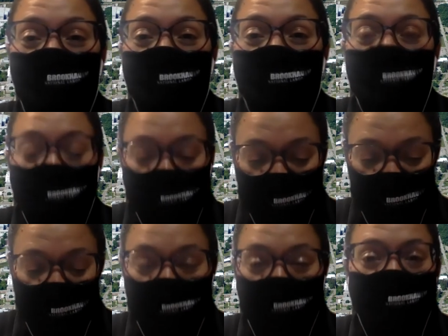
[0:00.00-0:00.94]
Any
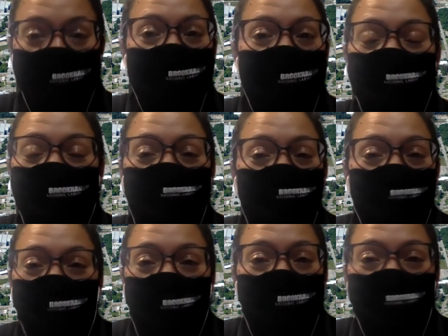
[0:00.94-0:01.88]
any last
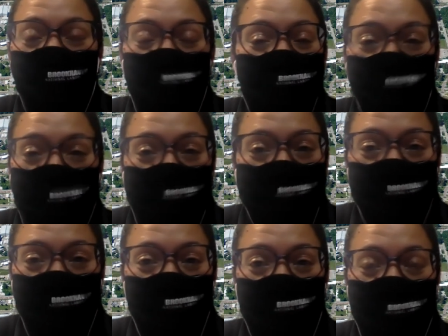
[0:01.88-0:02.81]
words of advice that
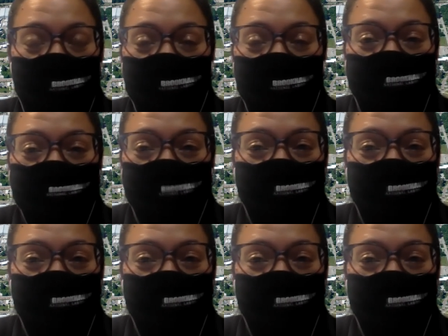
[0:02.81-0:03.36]
you want to say